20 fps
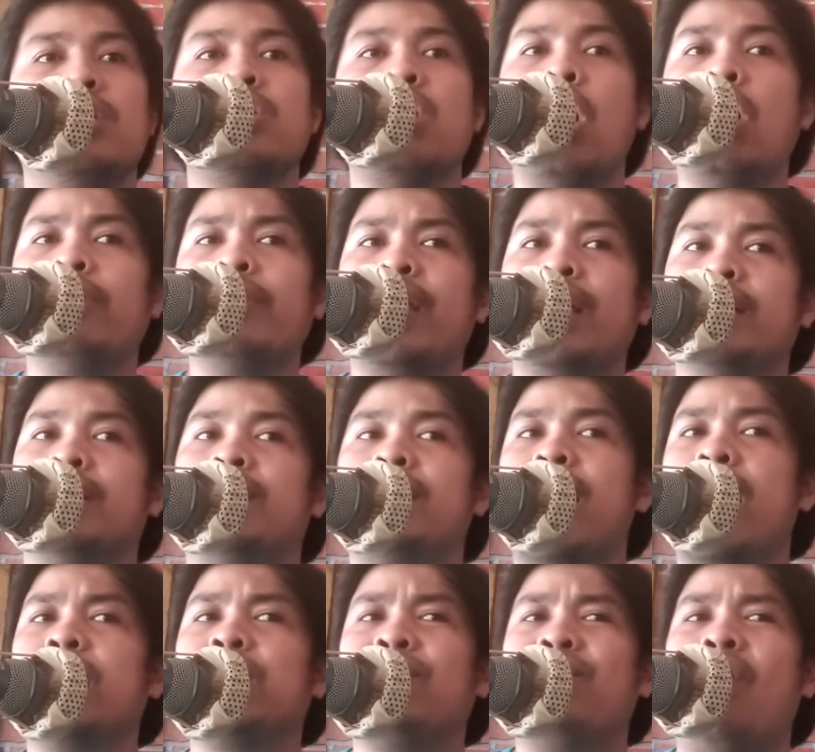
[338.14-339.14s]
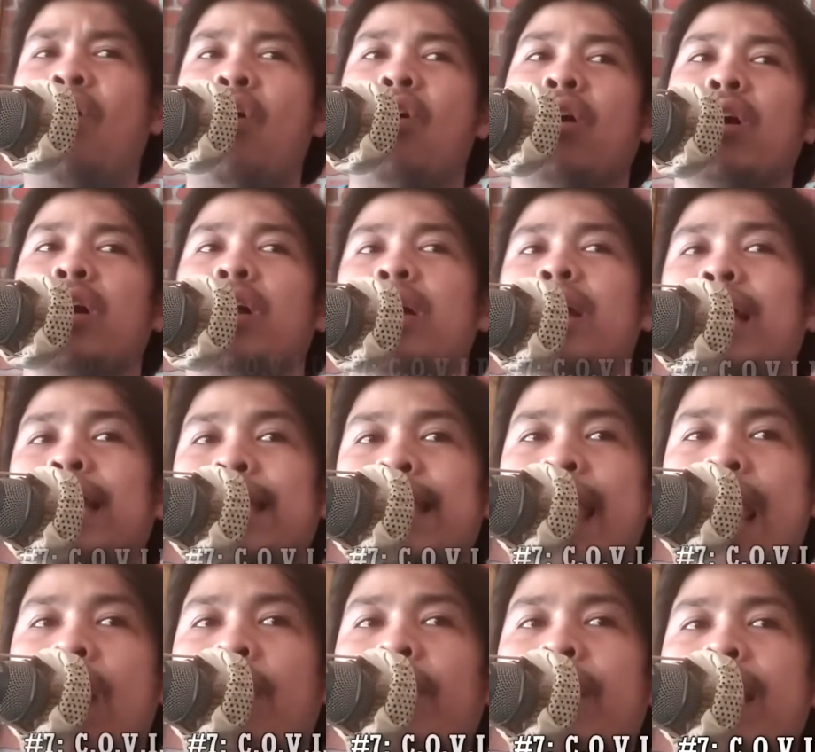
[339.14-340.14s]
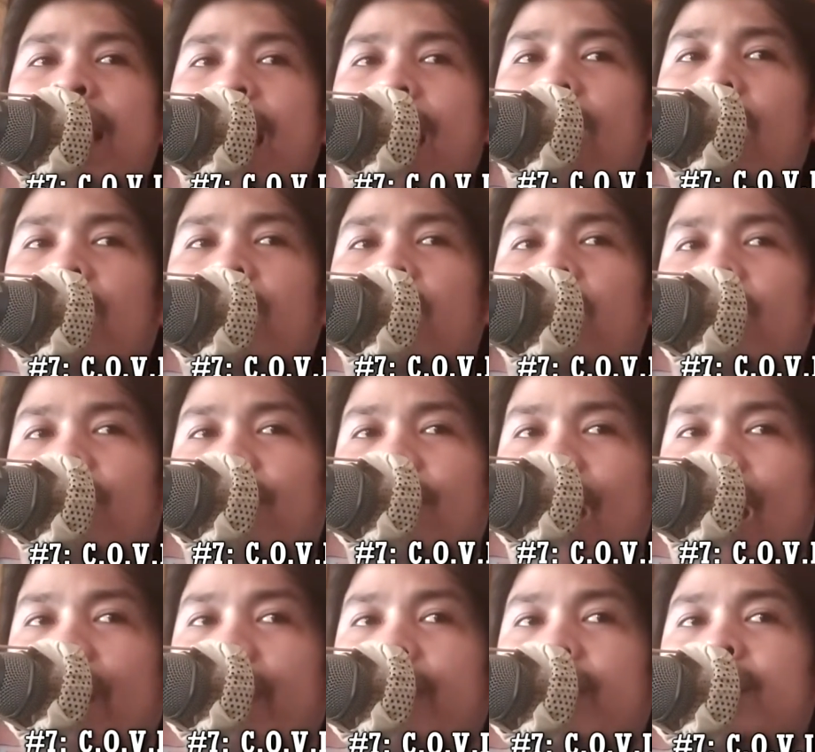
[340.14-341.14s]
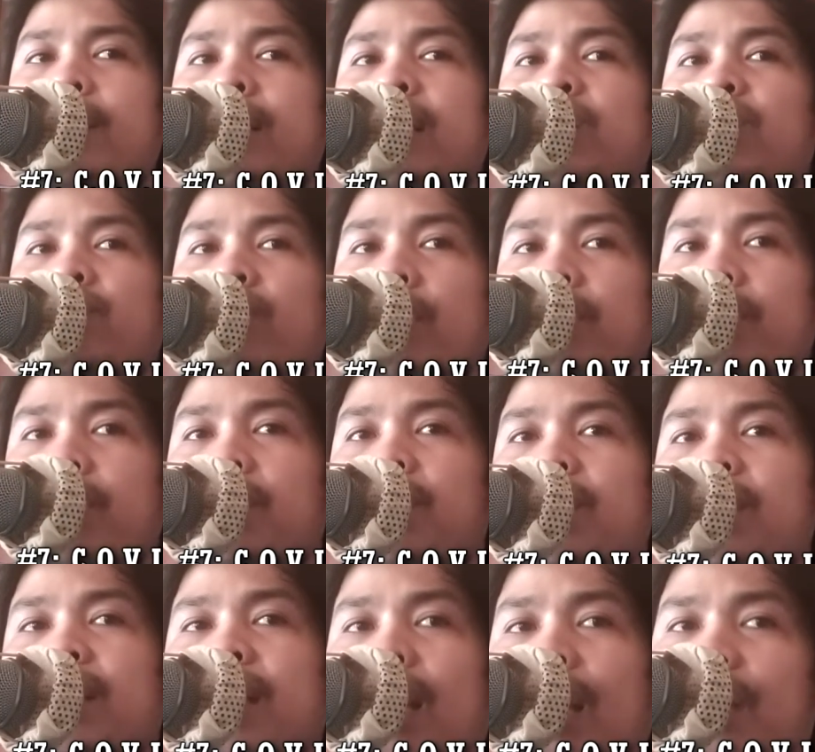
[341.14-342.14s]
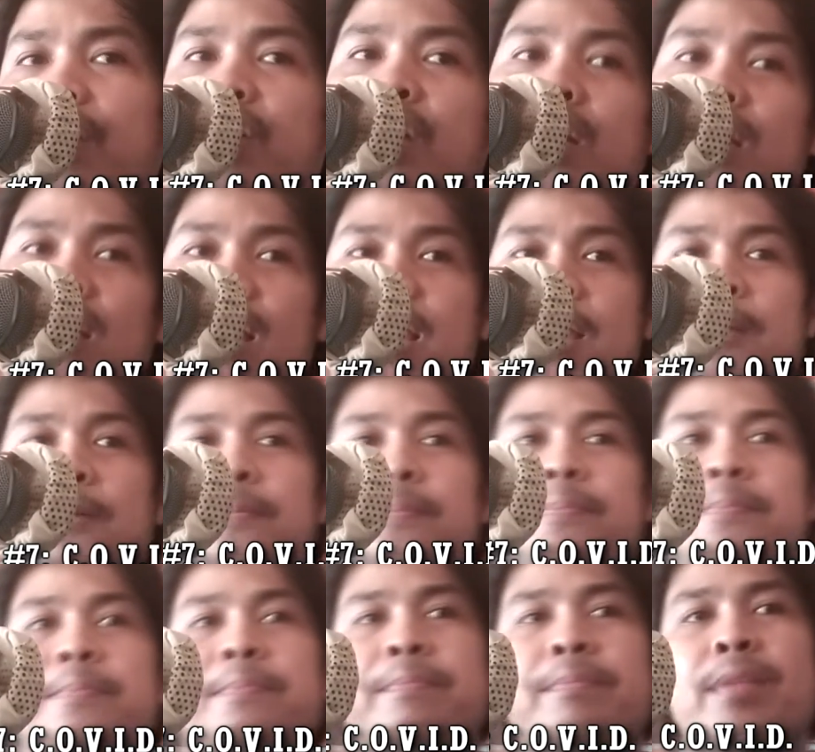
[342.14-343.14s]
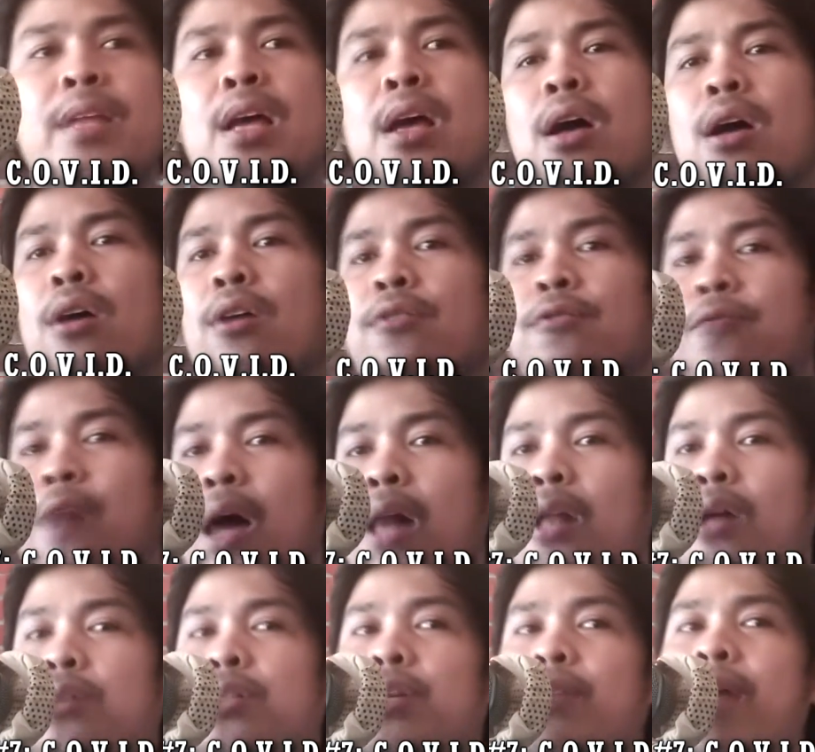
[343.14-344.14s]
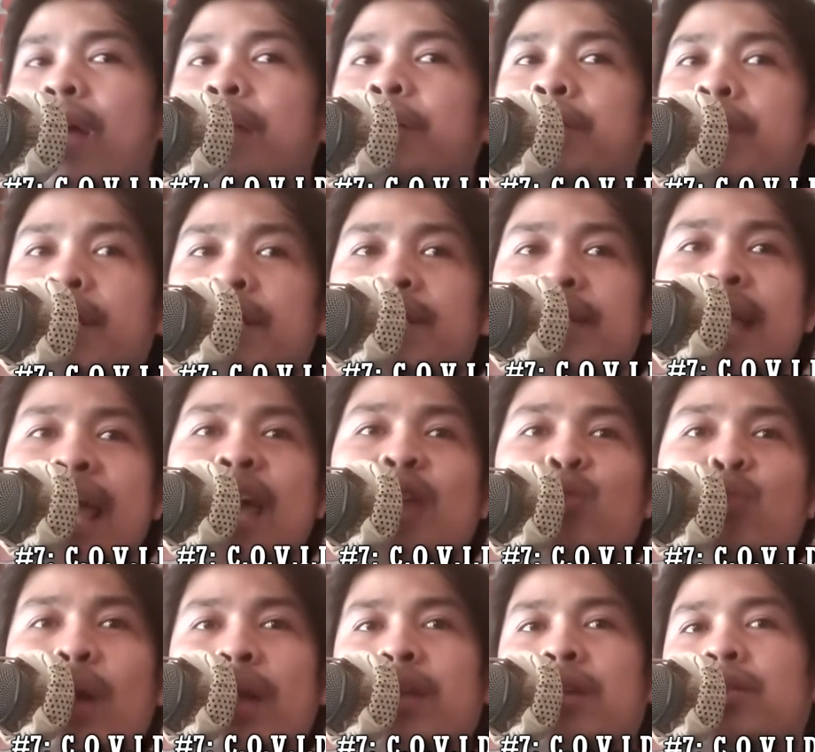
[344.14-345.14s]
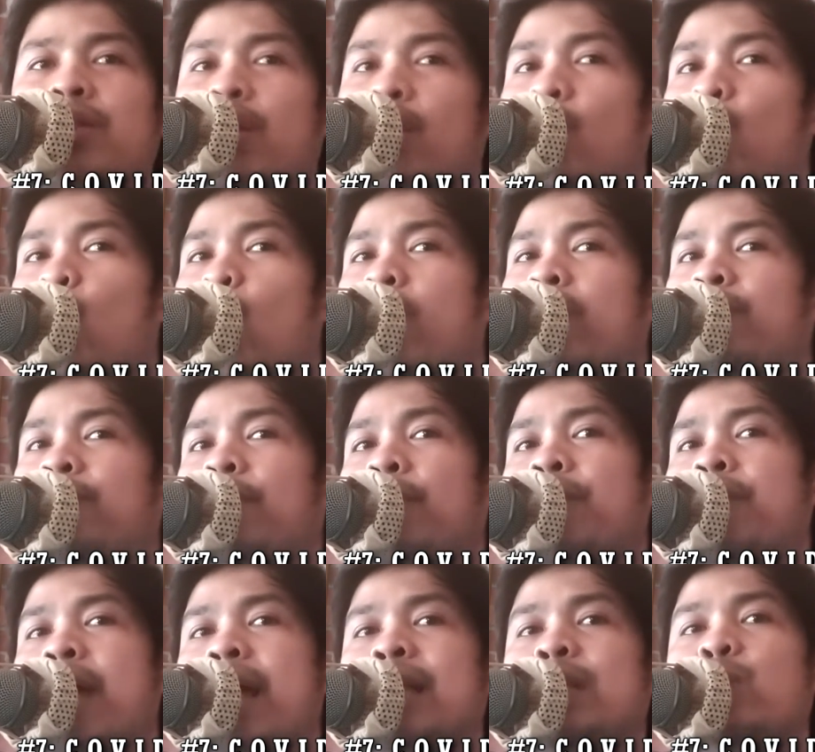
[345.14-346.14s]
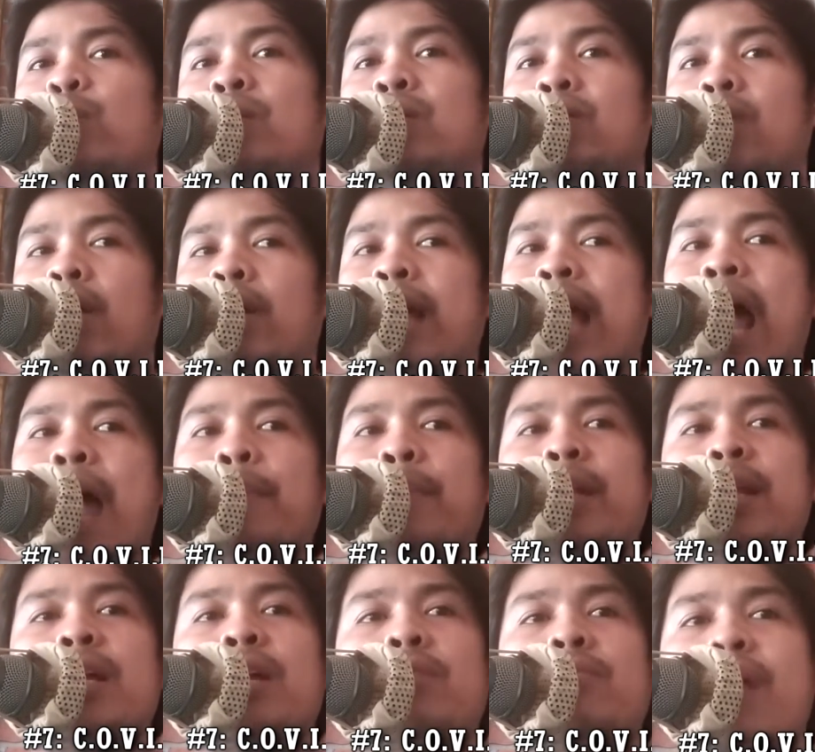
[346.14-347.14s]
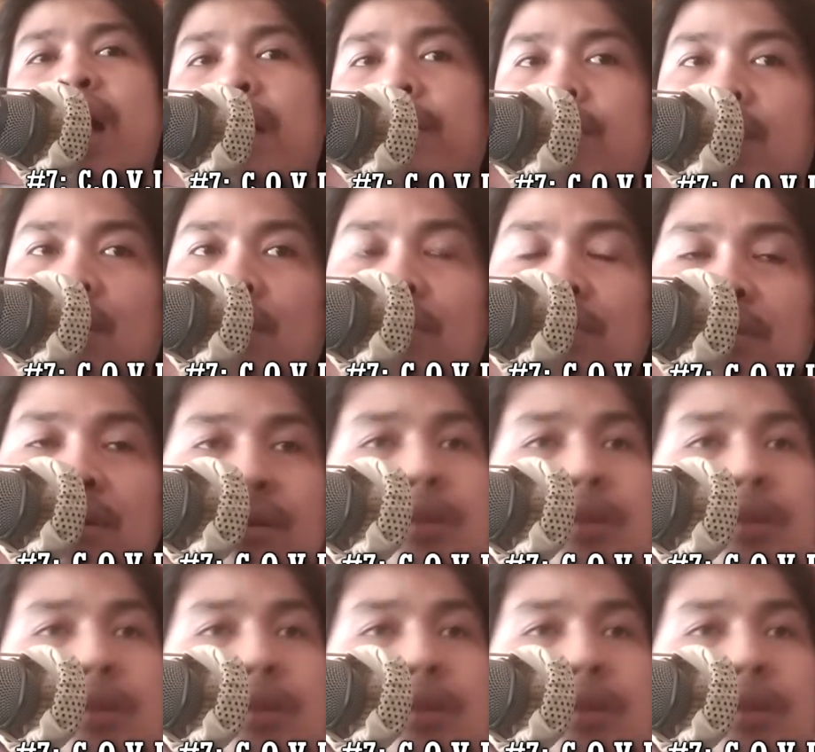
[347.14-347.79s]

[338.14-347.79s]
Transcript: COVID stands for carry out various instructions diligently. Follow directions, and when you do, wonderful things will start happening around you.